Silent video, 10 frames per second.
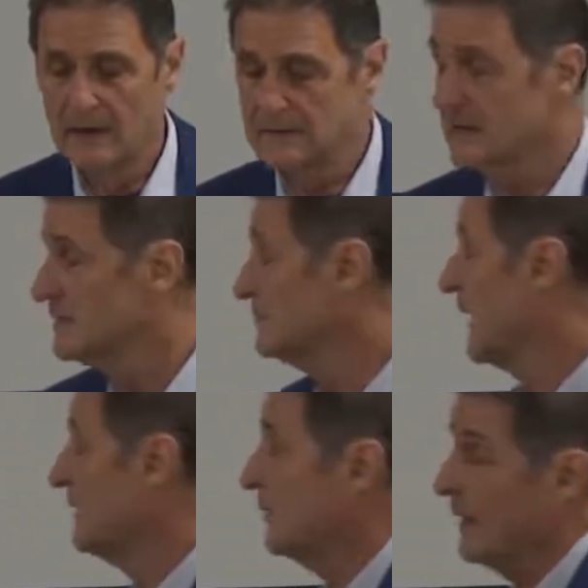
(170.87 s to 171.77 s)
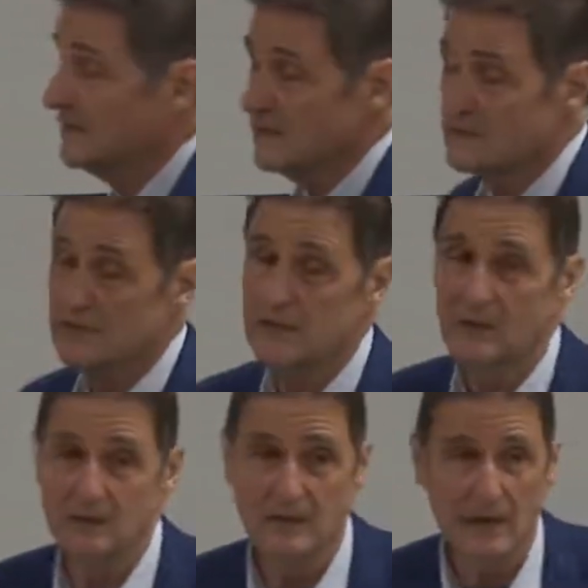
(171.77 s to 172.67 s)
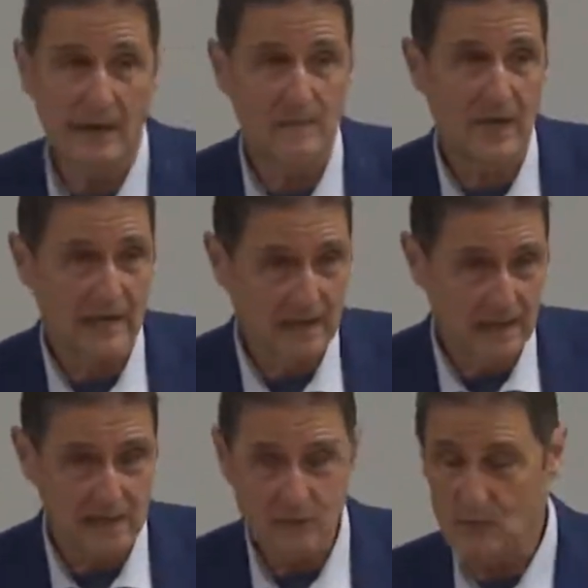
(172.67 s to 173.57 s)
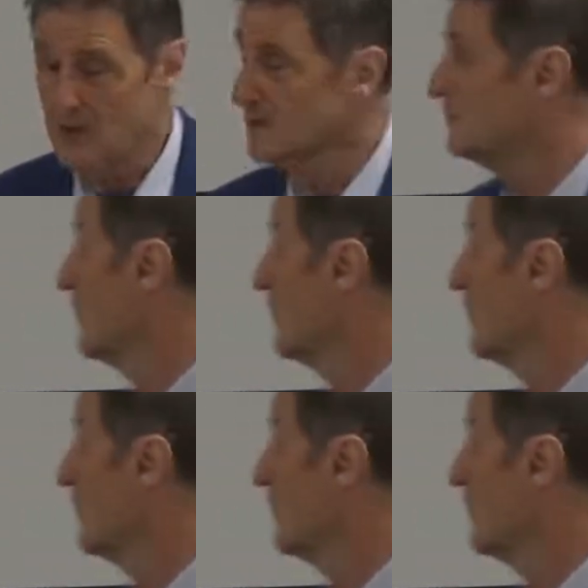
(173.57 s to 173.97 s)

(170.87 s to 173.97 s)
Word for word: This is, by the way, just to show you that I'm not against drugs,